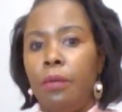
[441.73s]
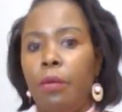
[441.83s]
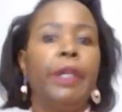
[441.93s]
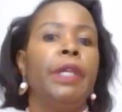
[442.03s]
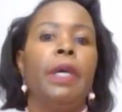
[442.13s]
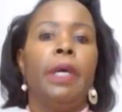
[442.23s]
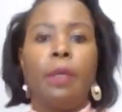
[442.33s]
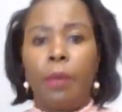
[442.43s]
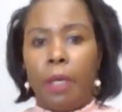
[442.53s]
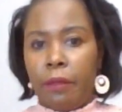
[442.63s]
1 year and
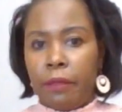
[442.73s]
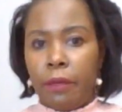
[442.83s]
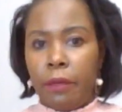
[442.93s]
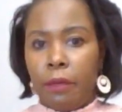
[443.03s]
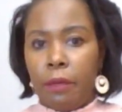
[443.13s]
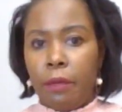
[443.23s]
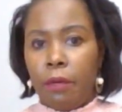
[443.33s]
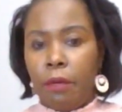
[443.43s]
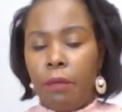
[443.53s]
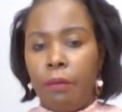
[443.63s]
above,
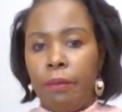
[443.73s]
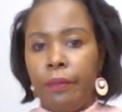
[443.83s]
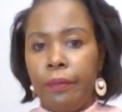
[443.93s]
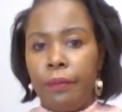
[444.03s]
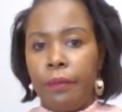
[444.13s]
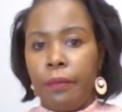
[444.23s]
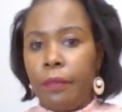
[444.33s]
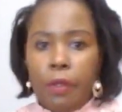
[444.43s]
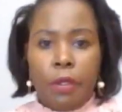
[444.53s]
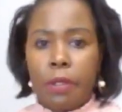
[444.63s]
or
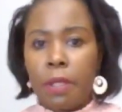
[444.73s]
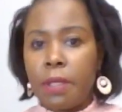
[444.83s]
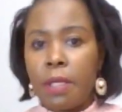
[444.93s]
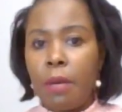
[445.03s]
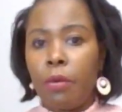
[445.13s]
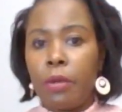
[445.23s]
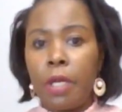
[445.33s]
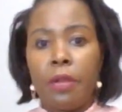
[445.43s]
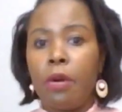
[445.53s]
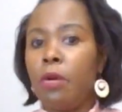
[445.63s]
since they are born,
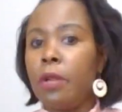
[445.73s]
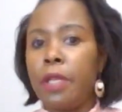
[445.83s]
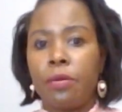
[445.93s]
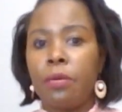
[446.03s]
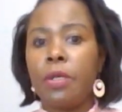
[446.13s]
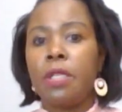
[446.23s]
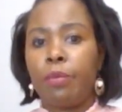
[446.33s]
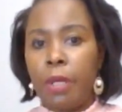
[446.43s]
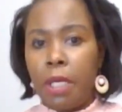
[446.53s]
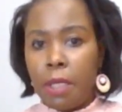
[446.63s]
and all they do is
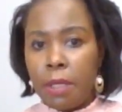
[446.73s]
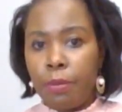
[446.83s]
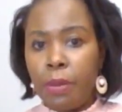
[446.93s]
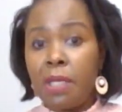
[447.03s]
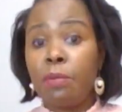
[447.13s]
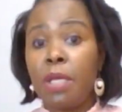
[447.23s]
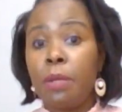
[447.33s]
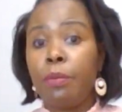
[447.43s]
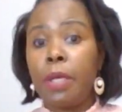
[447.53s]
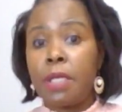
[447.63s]
peds. Peds
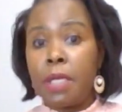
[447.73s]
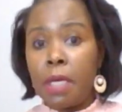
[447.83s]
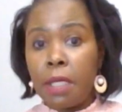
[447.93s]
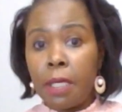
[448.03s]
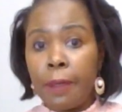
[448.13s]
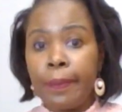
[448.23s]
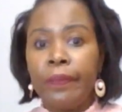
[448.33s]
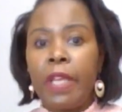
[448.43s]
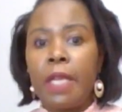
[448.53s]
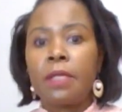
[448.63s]
mean pediatric,
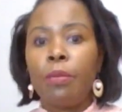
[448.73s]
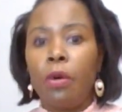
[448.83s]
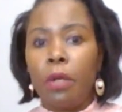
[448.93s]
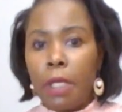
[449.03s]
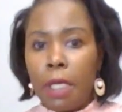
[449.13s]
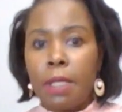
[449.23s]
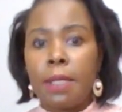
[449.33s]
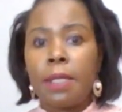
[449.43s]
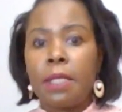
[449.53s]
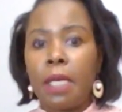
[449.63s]
small
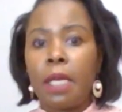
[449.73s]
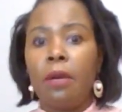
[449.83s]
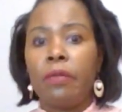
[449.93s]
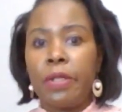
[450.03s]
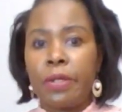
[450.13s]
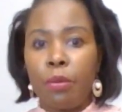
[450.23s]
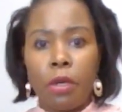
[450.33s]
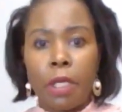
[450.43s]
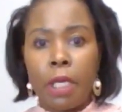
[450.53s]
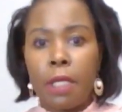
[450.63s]
kids. They take care of the
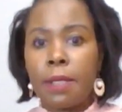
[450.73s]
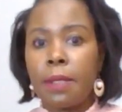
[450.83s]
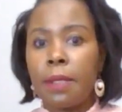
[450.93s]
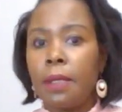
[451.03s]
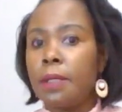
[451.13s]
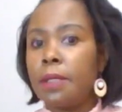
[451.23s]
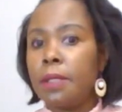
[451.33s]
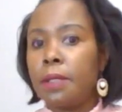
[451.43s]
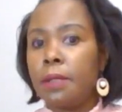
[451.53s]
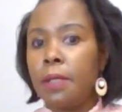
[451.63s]
small kids,
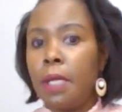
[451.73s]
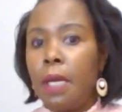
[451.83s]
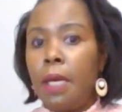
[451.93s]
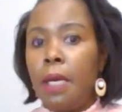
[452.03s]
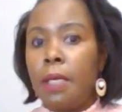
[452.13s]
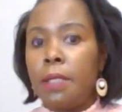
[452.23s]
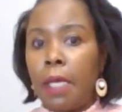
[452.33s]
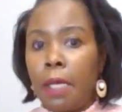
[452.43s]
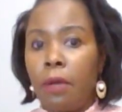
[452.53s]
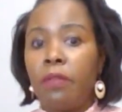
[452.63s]

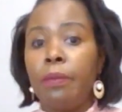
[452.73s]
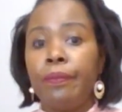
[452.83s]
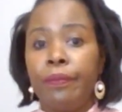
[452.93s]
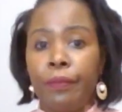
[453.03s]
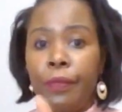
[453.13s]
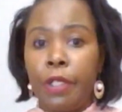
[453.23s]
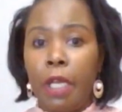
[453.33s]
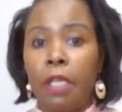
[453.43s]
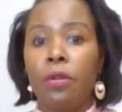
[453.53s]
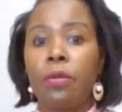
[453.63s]
take care of them,
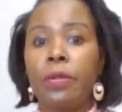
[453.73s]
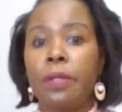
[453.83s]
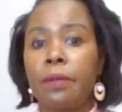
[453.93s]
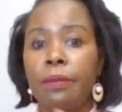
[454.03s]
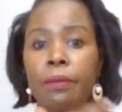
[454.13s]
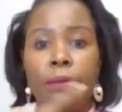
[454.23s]
diagnose,